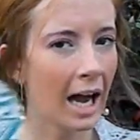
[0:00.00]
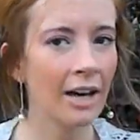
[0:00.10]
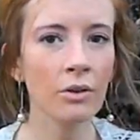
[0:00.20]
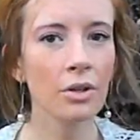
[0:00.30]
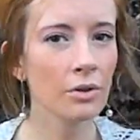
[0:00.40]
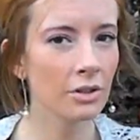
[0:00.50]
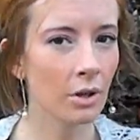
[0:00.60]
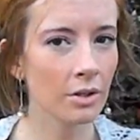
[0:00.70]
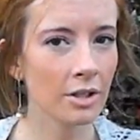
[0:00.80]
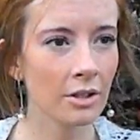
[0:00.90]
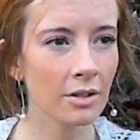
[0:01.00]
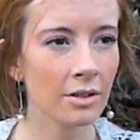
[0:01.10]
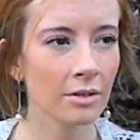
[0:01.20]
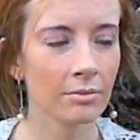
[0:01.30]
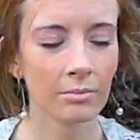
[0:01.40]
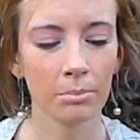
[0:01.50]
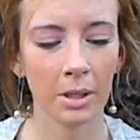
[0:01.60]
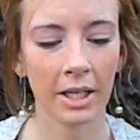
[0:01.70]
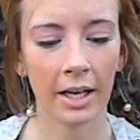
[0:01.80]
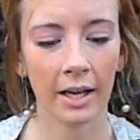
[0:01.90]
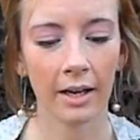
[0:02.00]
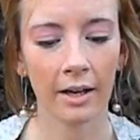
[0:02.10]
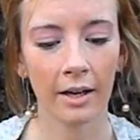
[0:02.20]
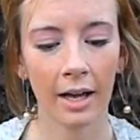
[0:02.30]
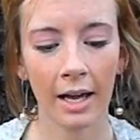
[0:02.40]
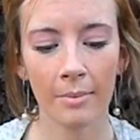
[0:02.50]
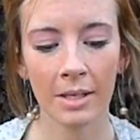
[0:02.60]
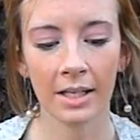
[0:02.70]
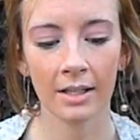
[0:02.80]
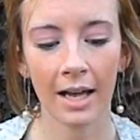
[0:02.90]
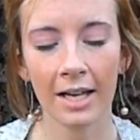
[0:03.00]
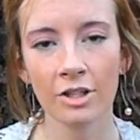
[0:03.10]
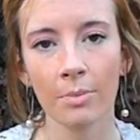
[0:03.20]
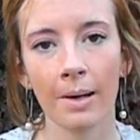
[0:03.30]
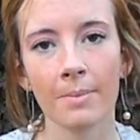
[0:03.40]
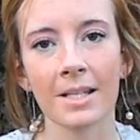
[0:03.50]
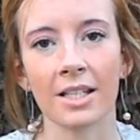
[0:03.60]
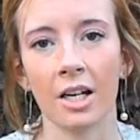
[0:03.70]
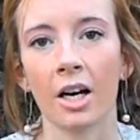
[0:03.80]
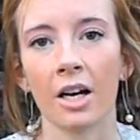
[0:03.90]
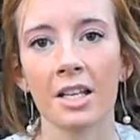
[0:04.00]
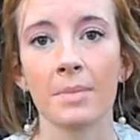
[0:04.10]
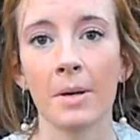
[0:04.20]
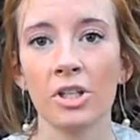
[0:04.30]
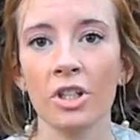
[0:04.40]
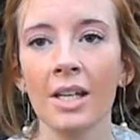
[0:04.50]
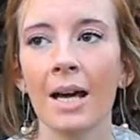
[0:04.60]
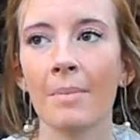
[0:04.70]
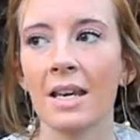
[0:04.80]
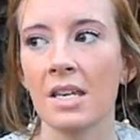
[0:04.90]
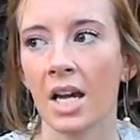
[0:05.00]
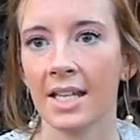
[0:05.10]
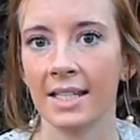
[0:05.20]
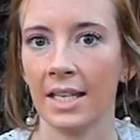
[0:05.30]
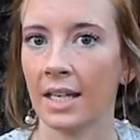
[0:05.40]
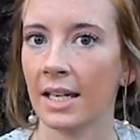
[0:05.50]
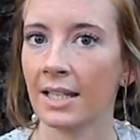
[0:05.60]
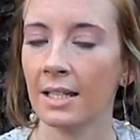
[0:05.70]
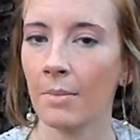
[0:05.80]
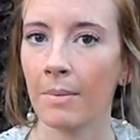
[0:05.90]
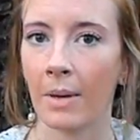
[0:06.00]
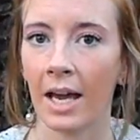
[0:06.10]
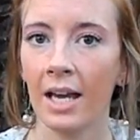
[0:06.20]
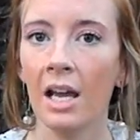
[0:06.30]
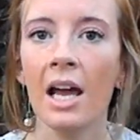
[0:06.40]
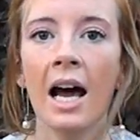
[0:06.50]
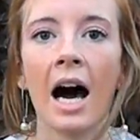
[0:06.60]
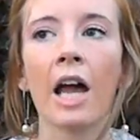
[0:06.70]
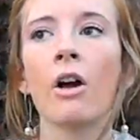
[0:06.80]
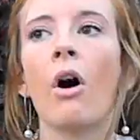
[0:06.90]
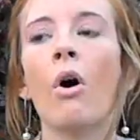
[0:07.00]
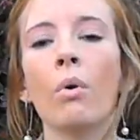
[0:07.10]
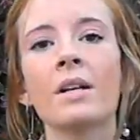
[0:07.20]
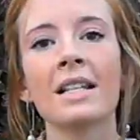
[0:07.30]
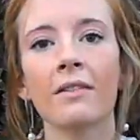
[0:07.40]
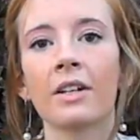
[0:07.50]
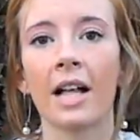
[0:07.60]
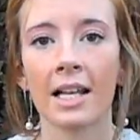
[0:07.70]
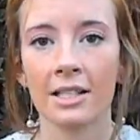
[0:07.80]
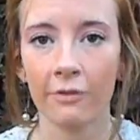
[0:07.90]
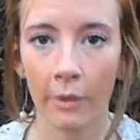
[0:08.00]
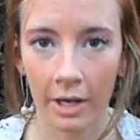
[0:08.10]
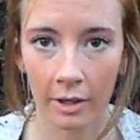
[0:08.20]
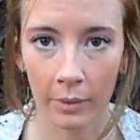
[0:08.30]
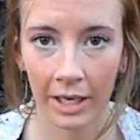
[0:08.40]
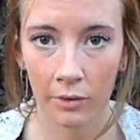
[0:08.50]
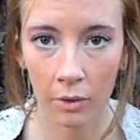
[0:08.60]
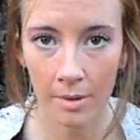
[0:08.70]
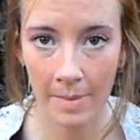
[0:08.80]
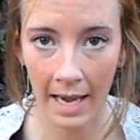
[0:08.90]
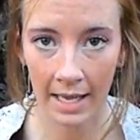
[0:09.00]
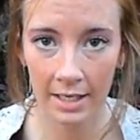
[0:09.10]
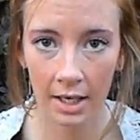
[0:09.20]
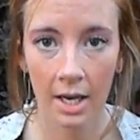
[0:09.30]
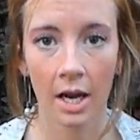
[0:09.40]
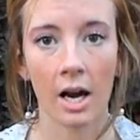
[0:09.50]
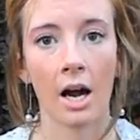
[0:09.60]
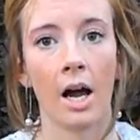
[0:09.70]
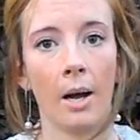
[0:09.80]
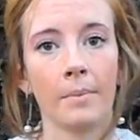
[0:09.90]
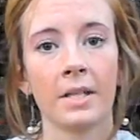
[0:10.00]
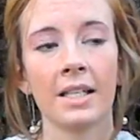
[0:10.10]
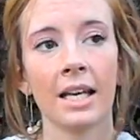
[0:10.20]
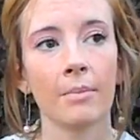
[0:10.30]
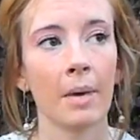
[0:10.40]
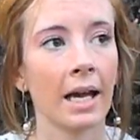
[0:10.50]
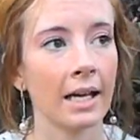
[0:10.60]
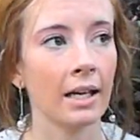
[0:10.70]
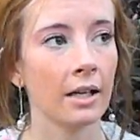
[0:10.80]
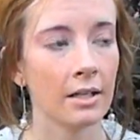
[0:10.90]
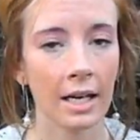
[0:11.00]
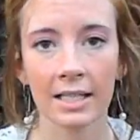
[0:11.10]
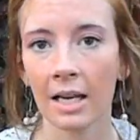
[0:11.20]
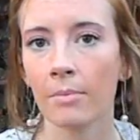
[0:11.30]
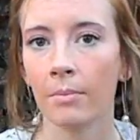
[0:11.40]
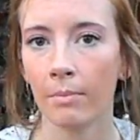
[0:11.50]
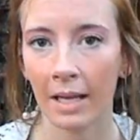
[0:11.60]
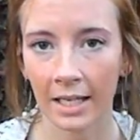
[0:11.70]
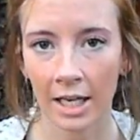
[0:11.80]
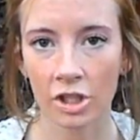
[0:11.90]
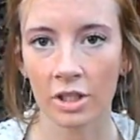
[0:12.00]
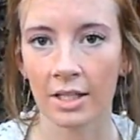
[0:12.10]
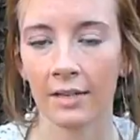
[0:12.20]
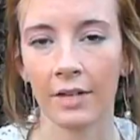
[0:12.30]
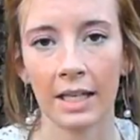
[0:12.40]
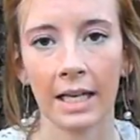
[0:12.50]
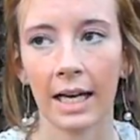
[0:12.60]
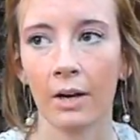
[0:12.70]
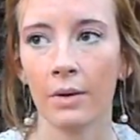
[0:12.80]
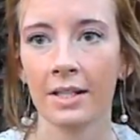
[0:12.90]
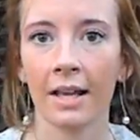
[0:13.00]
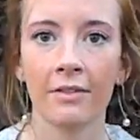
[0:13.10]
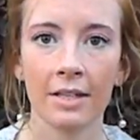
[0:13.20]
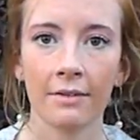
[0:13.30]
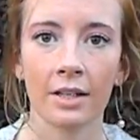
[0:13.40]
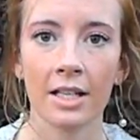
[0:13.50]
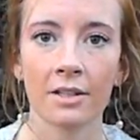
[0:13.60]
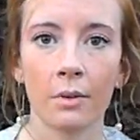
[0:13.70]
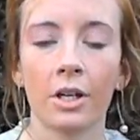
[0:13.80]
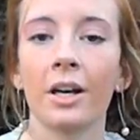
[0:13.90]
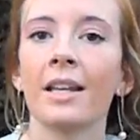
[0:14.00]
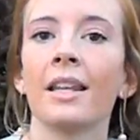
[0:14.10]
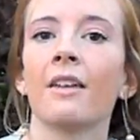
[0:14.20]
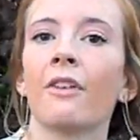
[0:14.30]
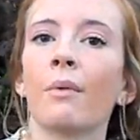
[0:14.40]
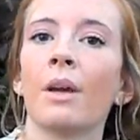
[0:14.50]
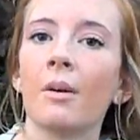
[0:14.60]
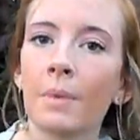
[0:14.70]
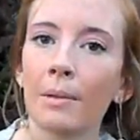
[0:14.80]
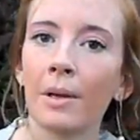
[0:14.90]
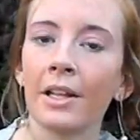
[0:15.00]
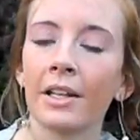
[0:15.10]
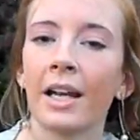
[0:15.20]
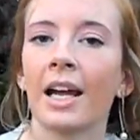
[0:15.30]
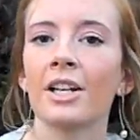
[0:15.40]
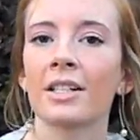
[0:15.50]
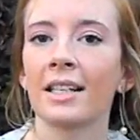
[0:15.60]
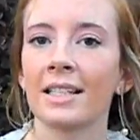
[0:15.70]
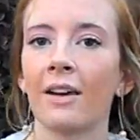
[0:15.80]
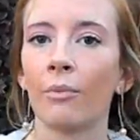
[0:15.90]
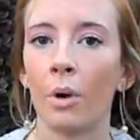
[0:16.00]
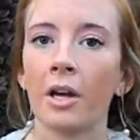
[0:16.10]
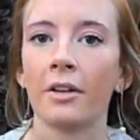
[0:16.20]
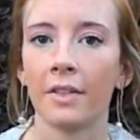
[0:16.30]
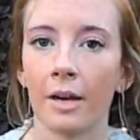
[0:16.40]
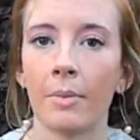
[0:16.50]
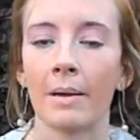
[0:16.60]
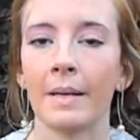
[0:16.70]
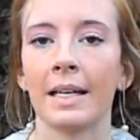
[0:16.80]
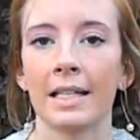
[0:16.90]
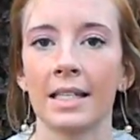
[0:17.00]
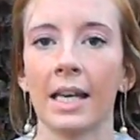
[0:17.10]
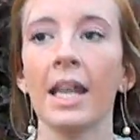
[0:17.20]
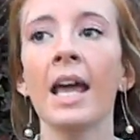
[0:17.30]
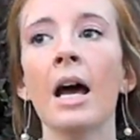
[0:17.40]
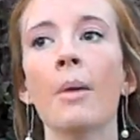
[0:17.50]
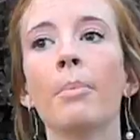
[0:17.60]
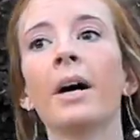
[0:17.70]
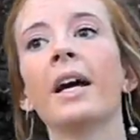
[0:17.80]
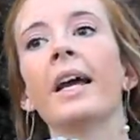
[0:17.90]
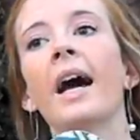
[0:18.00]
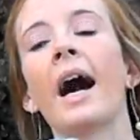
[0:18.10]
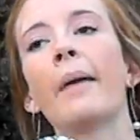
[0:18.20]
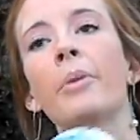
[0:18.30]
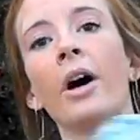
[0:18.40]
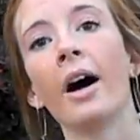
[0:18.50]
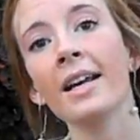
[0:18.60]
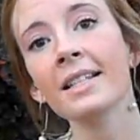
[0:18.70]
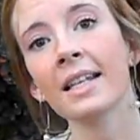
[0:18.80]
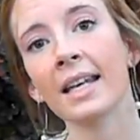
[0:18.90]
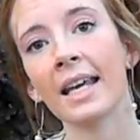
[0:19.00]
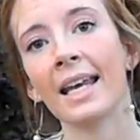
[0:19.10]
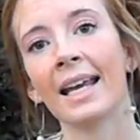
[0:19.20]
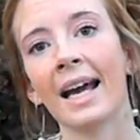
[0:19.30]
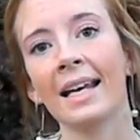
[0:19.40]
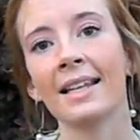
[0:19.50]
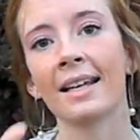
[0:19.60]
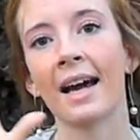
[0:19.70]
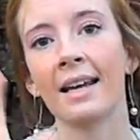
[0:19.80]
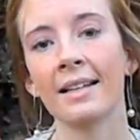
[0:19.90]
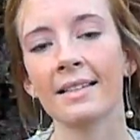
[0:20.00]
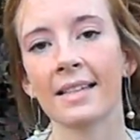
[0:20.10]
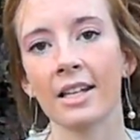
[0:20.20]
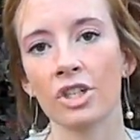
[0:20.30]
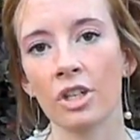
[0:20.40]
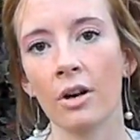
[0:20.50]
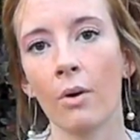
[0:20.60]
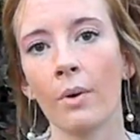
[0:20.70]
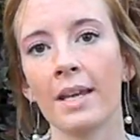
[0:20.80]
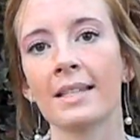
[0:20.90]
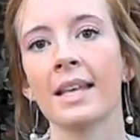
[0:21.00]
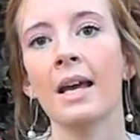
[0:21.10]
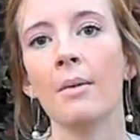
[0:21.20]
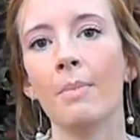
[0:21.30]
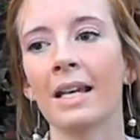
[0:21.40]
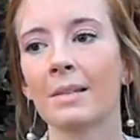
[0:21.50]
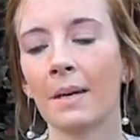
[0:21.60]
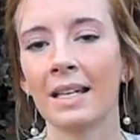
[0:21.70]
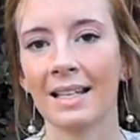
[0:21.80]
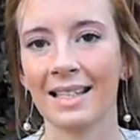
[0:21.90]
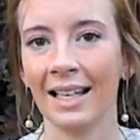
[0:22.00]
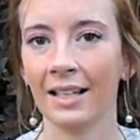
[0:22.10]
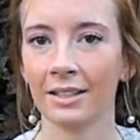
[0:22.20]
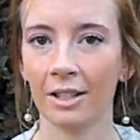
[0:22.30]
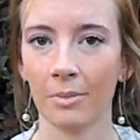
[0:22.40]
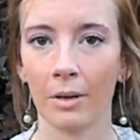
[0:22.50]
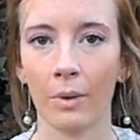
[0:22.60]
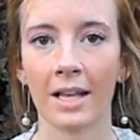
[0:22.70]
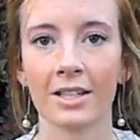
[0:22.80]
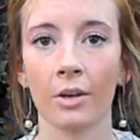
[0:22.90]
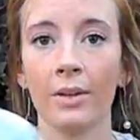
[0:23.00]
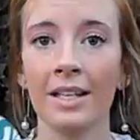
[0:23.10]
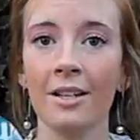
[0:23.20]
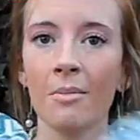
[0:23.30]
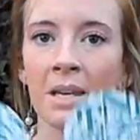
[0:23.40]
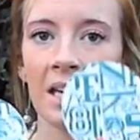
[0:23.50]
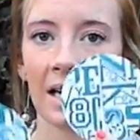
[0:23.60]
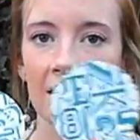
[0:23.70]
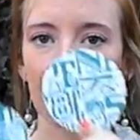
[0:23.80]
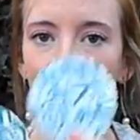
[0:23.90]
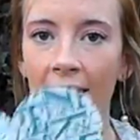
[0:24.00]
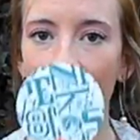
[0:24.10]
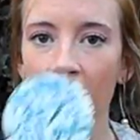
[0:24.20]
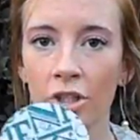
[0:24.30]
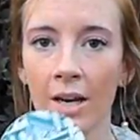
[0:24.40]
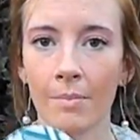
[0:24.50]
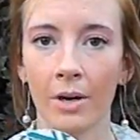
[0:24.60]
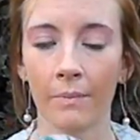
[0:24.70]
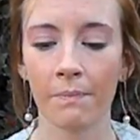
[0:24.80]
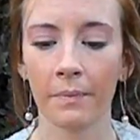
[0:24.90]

I don't use coasters, but I mean, I should probably start, especially on my nightstand next to my bed. I always have a glass of water when I go to bed to take my nighttime medications and everything. I always have to have a glass of water, and then if I wake up in the middle of the night, I just like to have water there by my nightstand. But I put ice in it, and it kind of, the condensation always makes my nightstand a little bit wet. So these will be nice. I think I'll try them out.